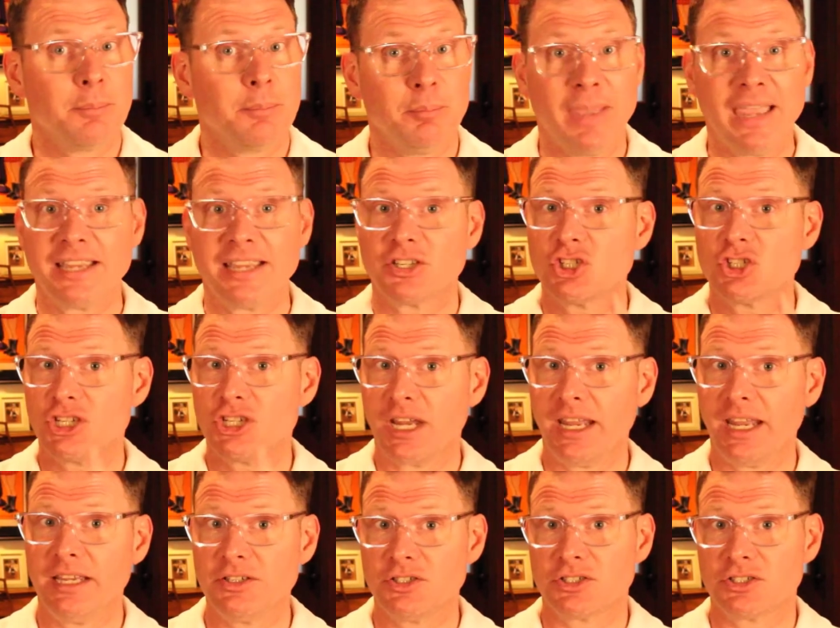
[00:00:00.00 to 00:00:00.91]
make
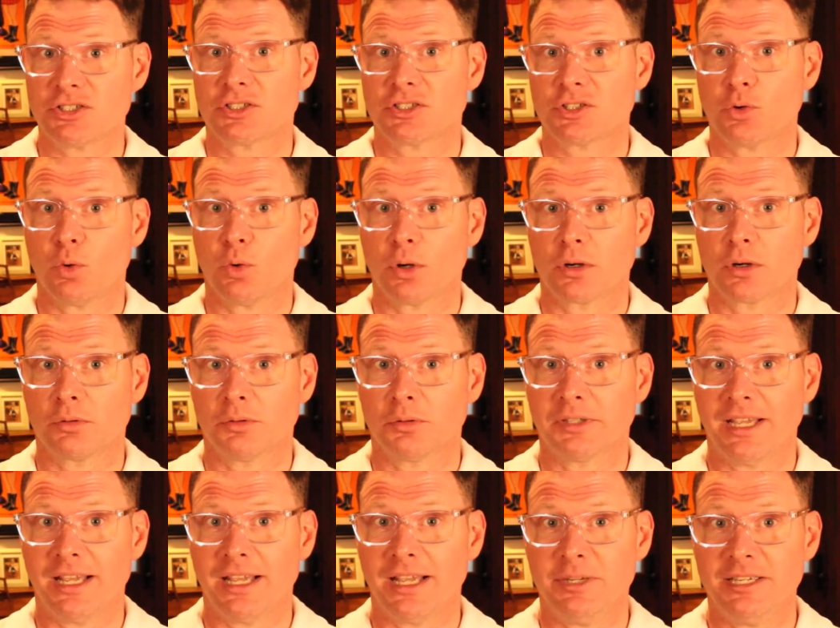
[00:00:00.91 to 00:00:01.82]
changes to
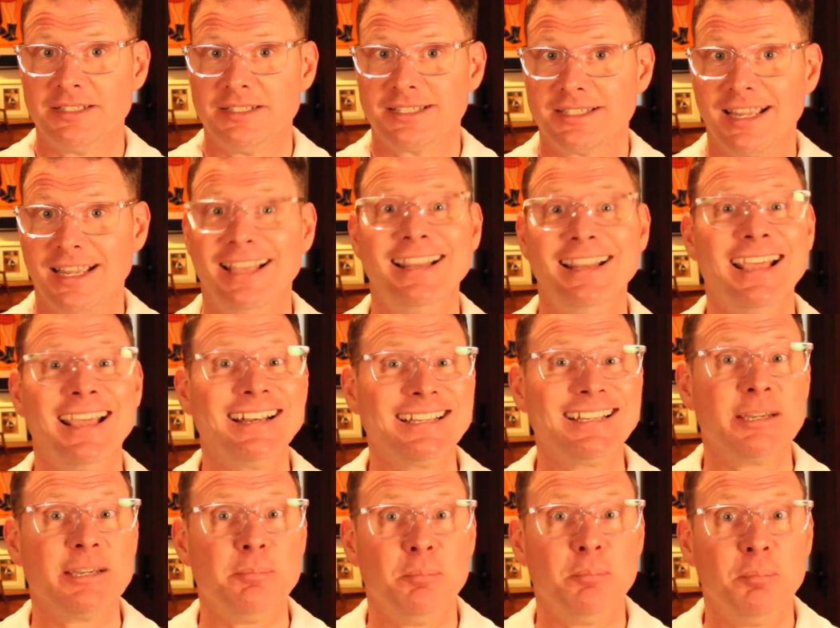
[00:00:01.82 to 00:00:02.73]
Oracle Database, and then
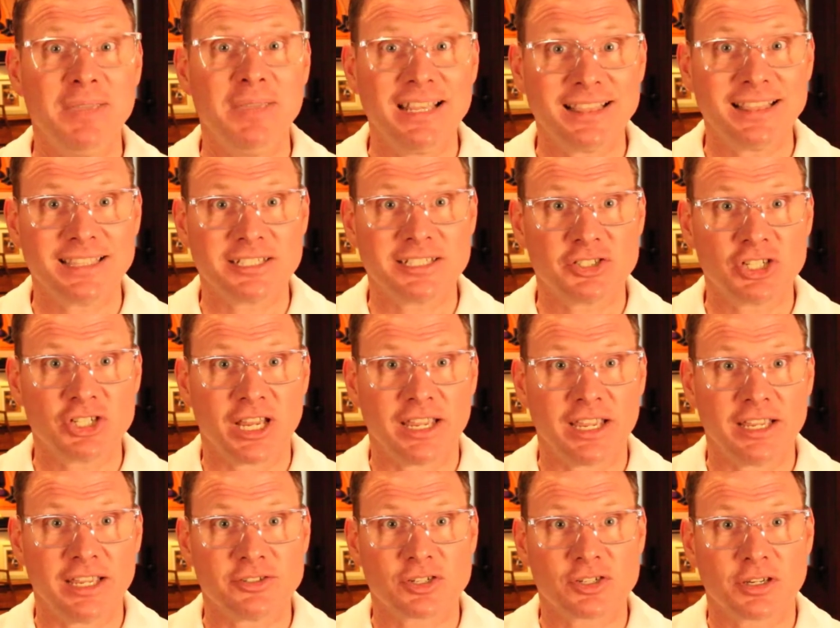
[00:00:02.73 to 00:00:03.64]
commit the
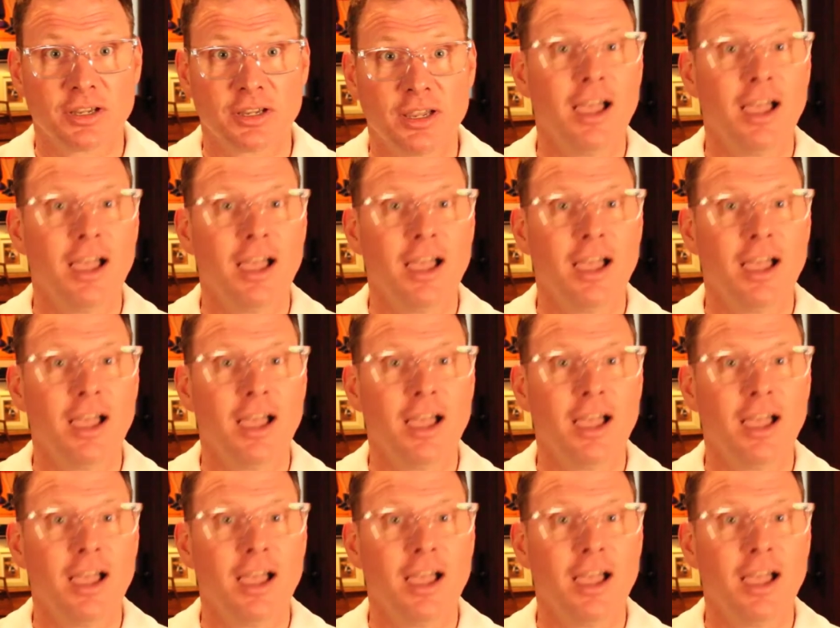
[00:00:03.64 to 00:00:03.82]
change.